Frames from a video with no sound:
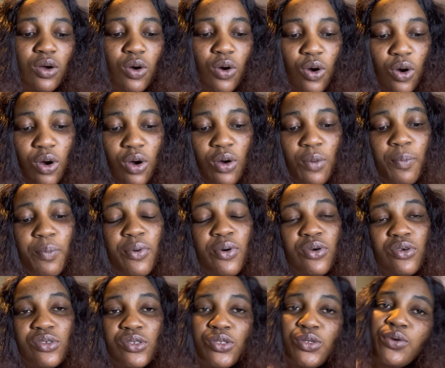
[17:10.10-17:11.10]
or
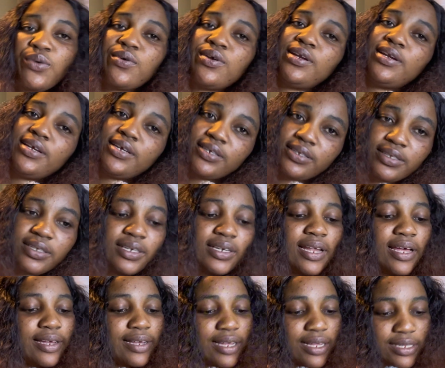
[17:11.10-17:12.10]
post on LinkedIn,
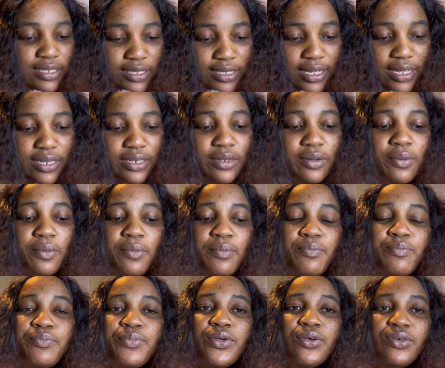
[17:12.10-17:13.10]
like I said.
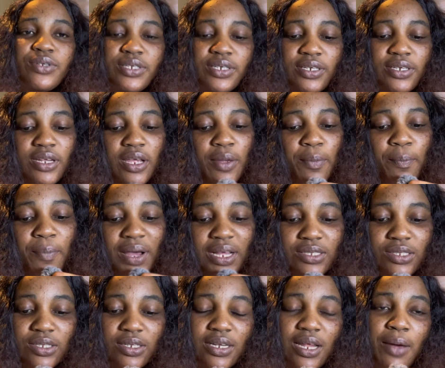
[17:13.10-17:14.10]
Building a
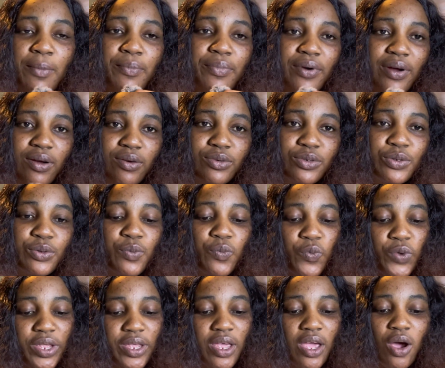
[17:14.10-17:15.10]
personal brand
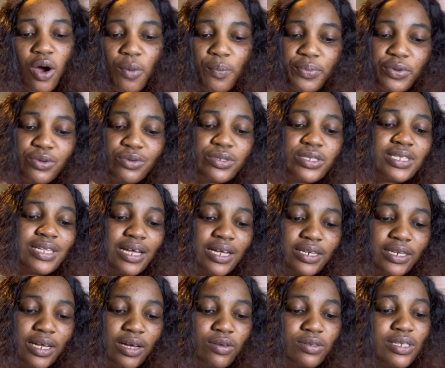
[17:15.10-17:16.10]
will help you
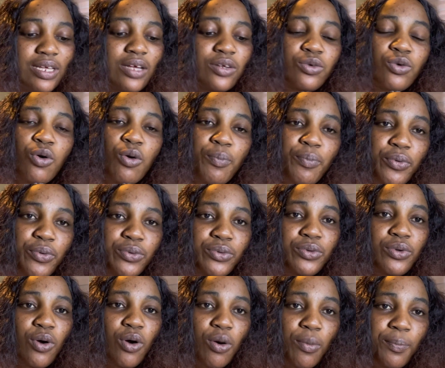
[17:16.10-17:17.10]
stand out and open
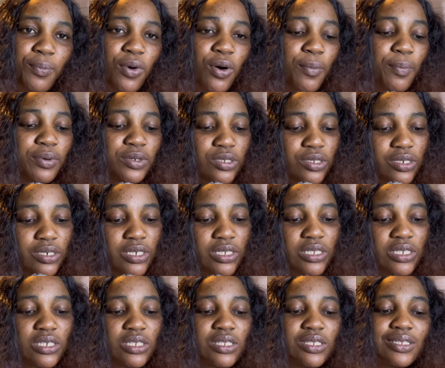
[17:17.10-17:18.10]
up
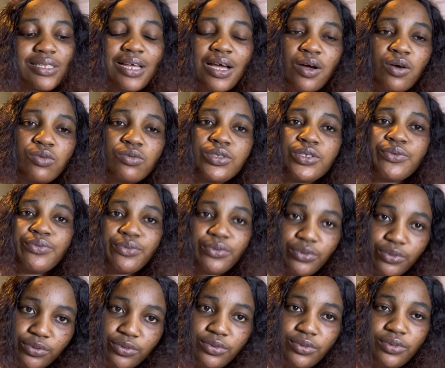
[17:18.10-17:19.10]
opportunities down the
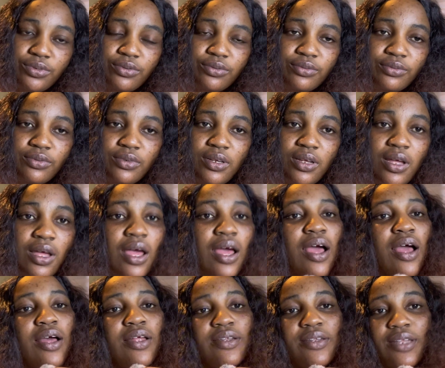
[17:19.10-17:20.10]
road.
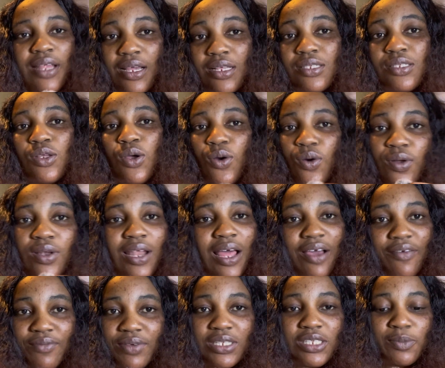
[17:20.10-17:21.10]
That's all
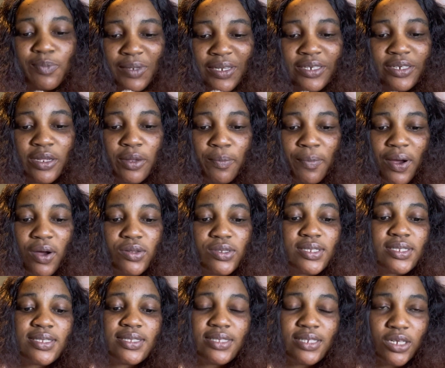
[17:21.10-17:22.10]
I've explained about
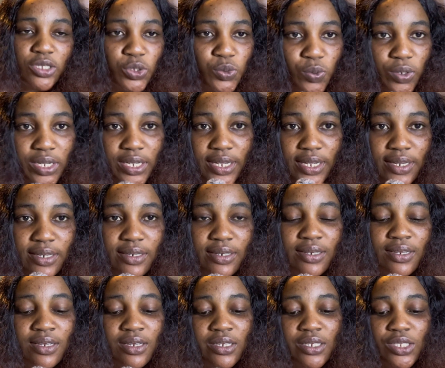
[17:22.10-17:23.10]
networking.
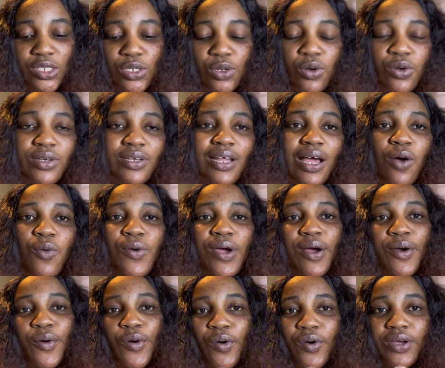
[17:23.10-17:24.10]
So now we are
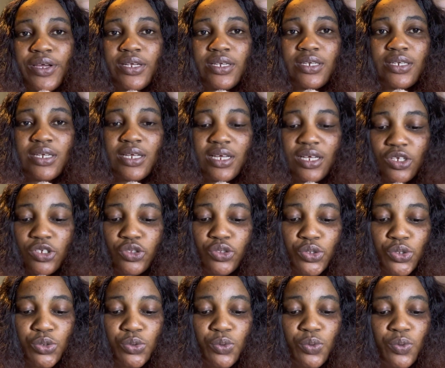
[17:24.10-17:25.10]
going
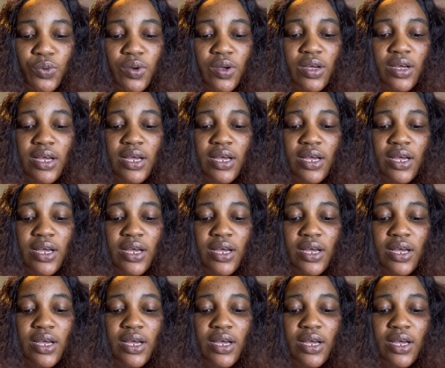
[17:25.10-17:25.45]
into